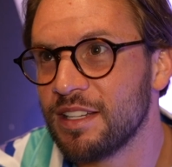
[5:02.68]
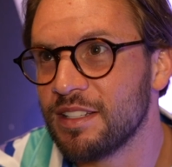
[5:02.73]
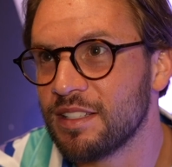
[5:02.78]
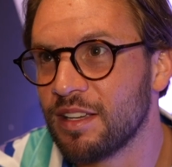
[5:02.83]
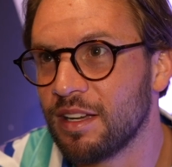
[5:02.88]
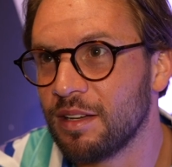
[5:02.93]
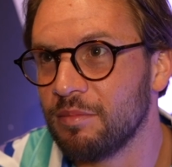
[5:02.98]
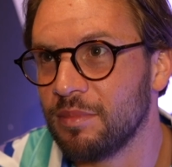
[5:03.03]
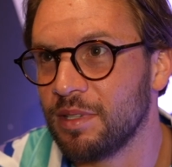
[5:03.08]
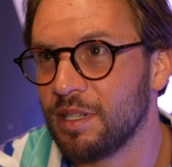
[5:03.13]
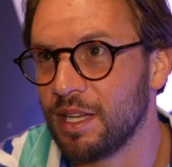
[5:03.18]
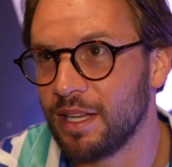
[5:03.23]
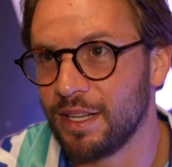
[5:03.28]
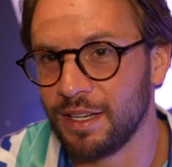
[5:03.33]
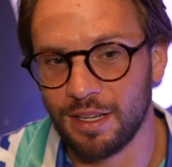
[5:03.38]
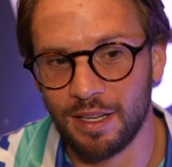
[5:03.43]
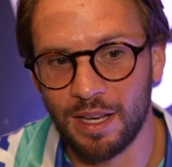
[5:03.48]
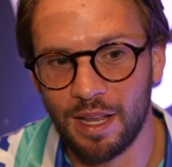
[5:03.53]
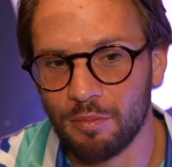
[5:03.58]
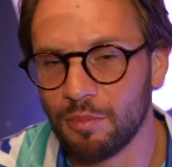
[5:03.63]
of the time,
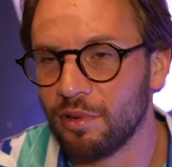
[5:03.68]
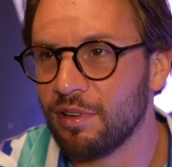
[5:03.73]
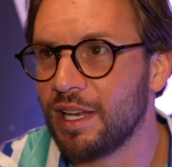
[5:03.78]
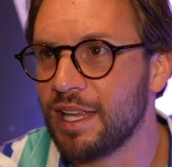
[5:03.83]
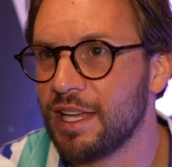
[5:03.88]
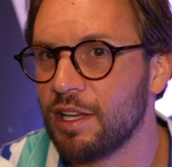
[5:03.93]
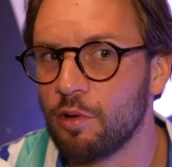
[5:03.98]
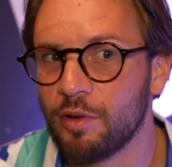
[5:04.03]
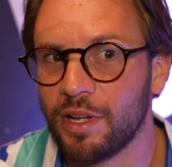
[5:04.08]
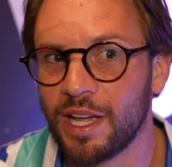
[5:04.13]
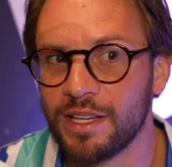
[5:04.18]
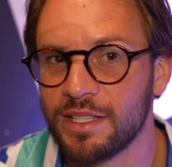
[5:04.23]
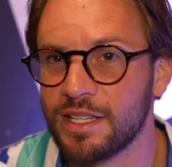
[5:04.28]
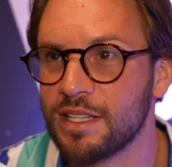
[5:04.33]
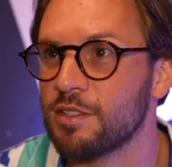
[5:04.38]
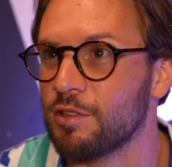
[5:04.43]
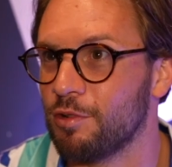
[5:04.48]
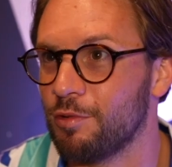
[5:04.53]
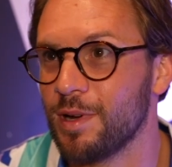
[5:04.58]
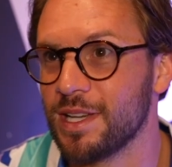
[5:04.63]
in a number of legal
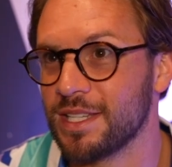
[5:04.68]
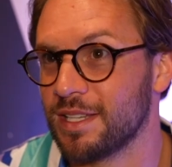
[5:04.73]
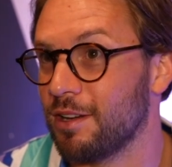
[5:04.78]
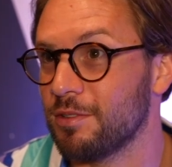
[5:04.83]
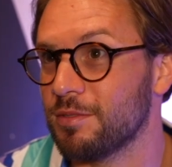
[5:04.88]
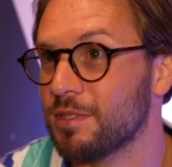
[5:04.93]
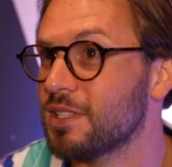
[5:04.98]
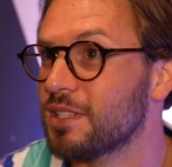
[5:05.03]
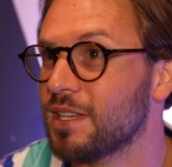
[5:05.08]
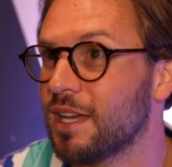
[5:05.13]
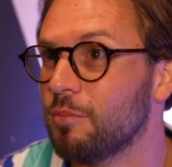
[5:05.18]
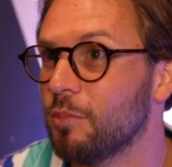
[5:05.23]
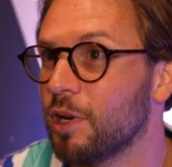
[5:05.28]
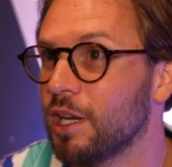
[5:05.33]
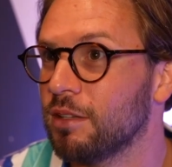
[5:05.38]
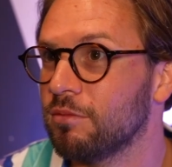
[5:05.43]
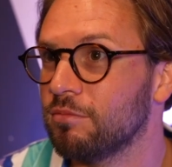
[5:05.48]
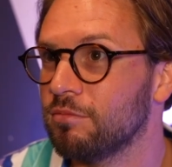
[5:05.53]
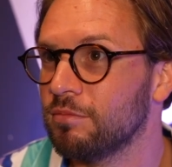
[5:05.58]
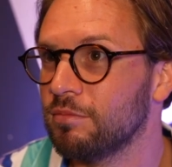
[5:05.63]
cases, always goes the same
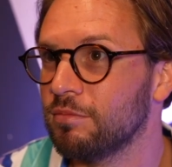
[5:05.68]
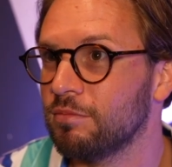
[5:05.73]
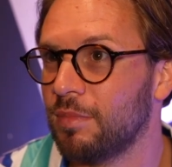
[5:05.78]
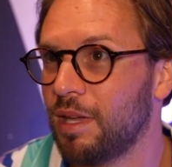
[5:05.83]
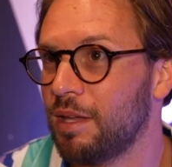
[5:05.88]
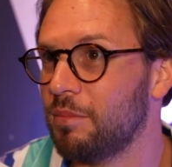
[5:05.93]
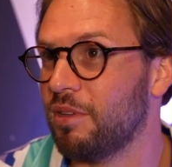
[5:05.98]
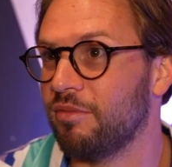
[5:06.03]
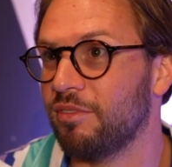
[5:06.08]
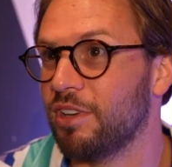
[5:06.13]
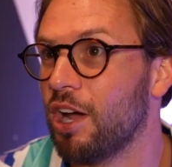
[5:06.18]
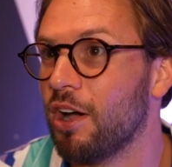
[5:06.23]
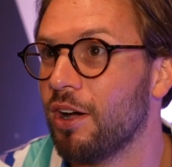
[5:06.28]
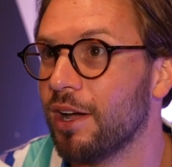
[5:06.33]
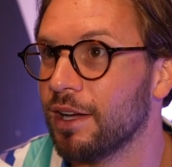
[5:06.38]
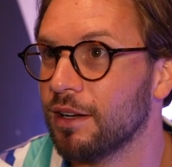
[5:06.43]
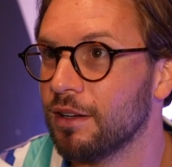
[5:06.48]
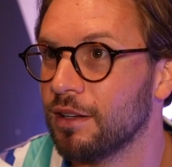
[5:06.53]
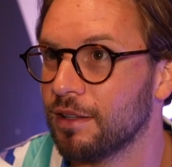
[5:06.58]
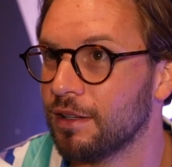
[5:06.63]
way. Maybe even
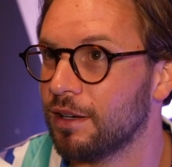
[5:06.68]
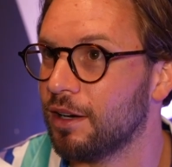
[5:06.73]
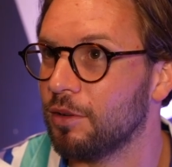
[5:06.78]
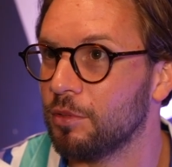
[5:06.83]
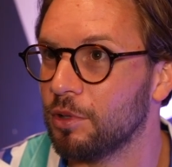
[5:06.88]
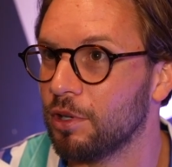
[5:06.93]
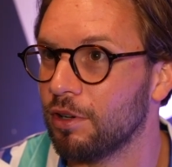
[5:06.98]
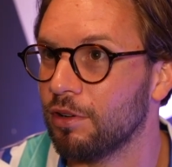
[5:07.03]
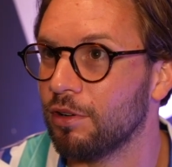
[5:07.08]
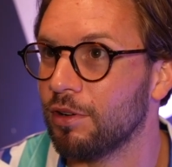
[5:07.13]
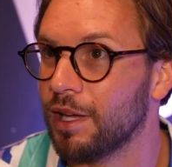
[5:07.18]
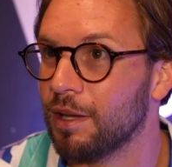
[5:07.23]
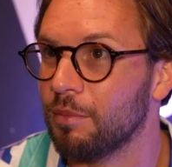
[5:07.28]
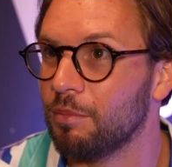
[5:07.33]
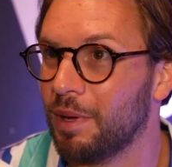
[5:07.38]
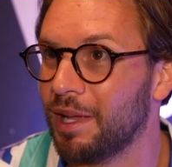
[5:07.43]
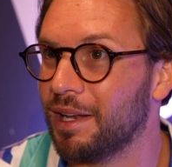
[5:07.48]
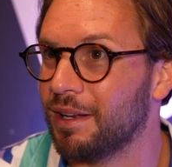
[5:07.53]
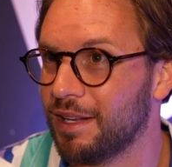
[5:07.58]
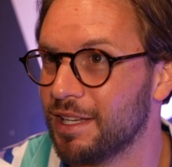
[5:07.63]
higher. I don't know. I'm not a lawyer,
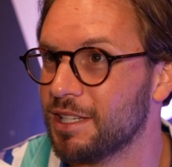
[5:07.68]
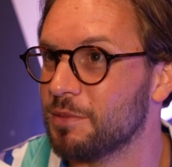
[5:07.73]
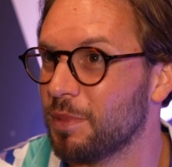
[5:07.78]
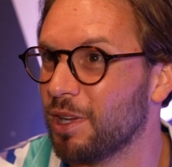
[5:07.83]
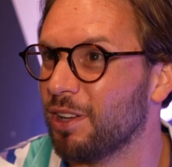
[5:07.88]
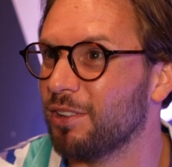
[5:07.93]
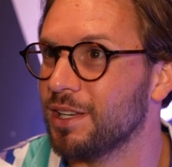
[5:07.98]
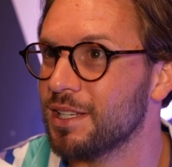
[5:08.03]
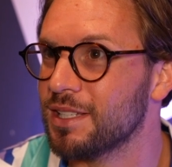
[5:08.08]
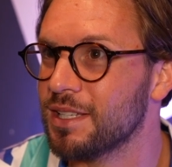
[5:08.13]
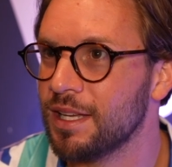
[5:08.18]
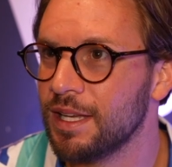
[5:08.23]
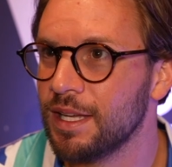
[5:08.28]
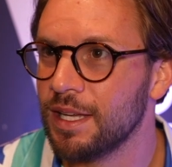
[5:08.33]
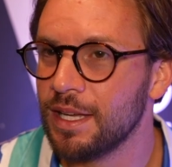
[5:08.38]
but let's be honest.